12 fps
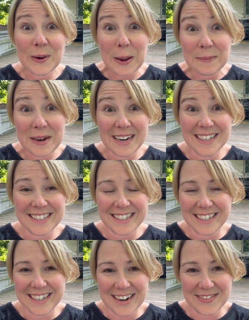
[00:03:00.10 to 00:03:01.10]
I'm gonna get
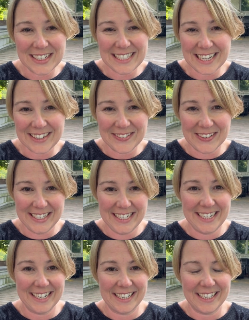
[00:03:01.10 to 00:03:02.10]
started on my second one
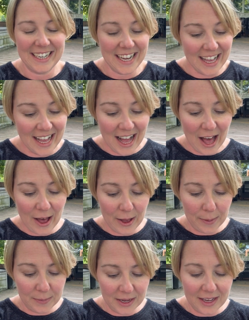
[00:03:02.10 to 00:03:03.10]
here.
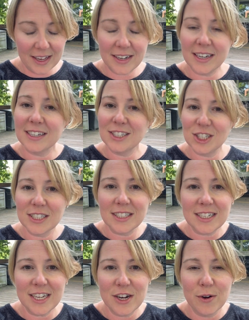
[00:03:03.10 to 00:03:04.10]
And
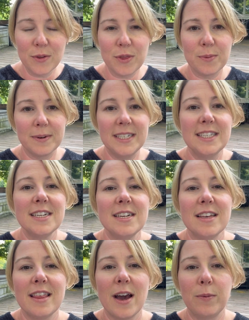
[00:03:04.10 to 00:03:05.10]
just, you know, the reason
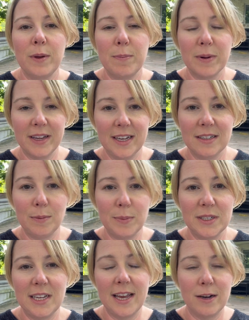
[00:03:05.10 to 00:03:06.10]
that we plant
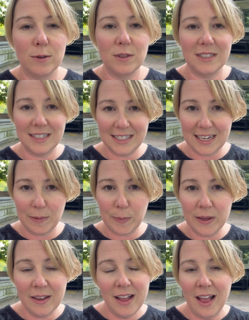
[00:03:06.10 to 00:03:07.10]
potatoes deep
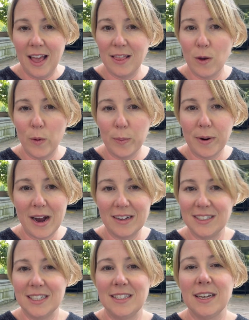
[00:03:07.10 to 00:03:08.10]
and the whole
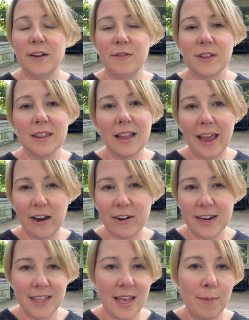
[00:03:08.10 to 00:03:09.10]
process of
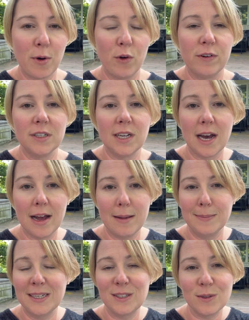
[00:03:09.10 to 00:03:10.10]
layering them over
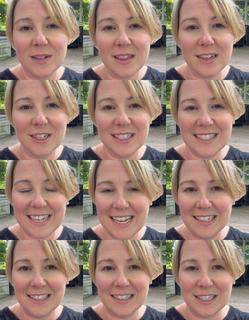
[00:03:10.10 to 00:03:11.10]
time is so that their
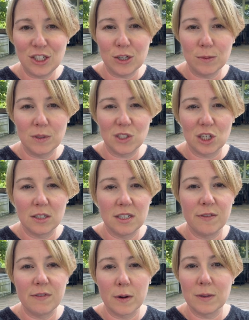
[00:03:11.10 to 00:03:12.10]
skins don't start to
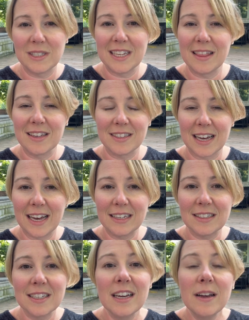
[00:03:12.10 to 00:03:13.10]

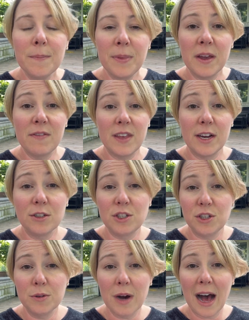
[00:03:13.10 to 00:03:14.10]
photosynthesize. If they are
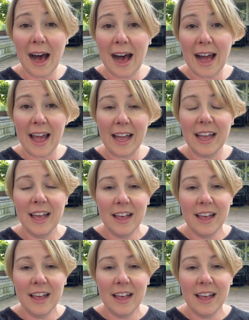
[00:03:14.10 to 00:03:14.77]
too high